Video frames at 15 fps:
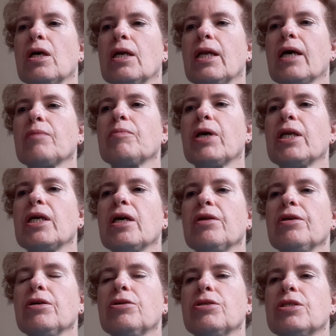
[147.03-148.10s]
Like many
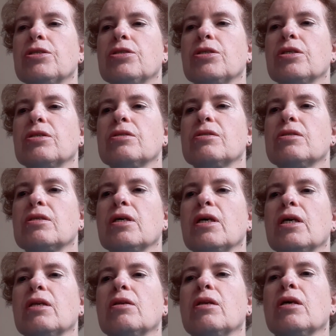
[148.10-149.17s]
other Christians
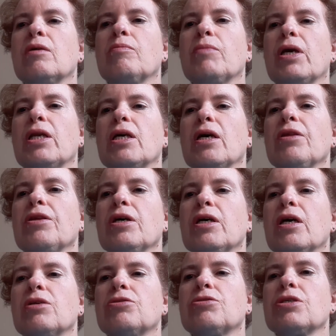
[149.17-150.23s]
in many other
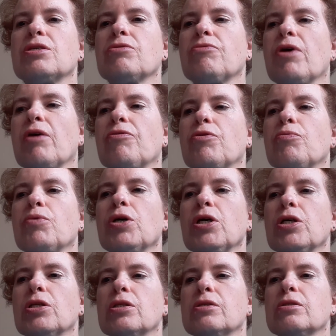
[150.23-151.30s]
countries around the
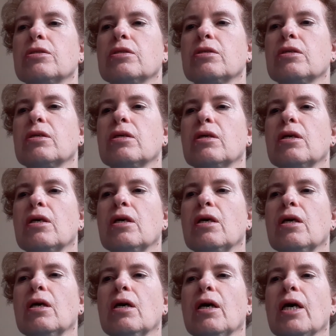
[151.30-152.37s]
world.
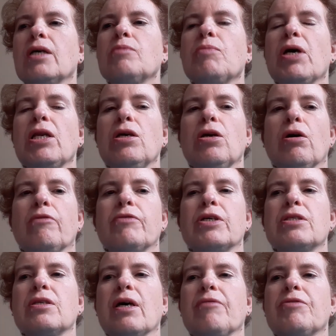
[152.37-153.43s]
And many of
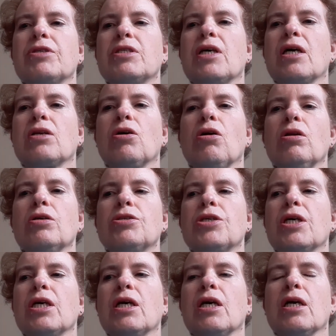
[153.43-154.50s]
us have the
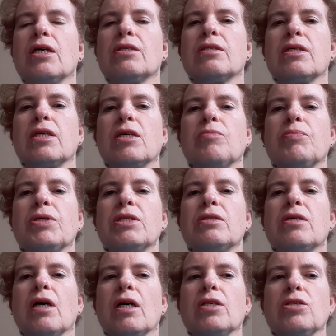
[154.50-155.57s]
technology to keep in
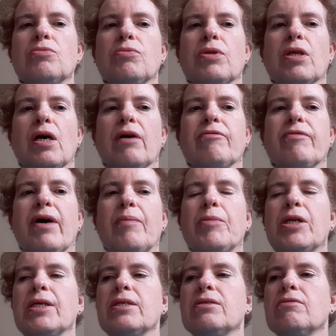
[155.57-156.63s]
touch with our
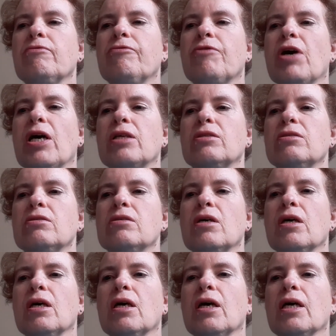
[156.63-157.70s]
families and friends
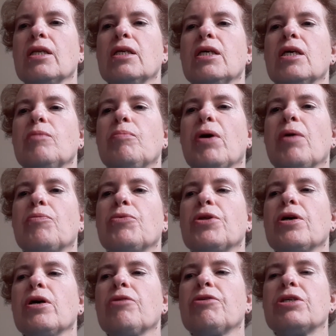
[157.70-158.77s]
and keep up with
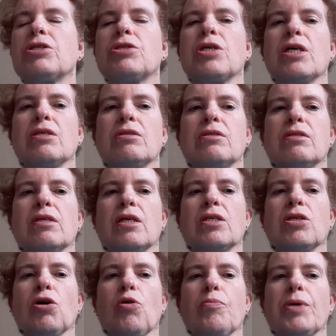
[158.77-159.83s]
our interests
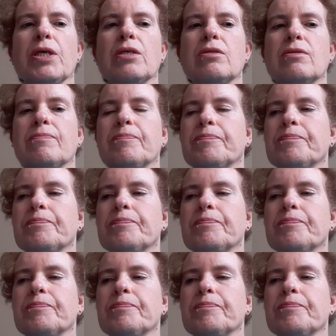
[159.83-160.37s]
and hobbies.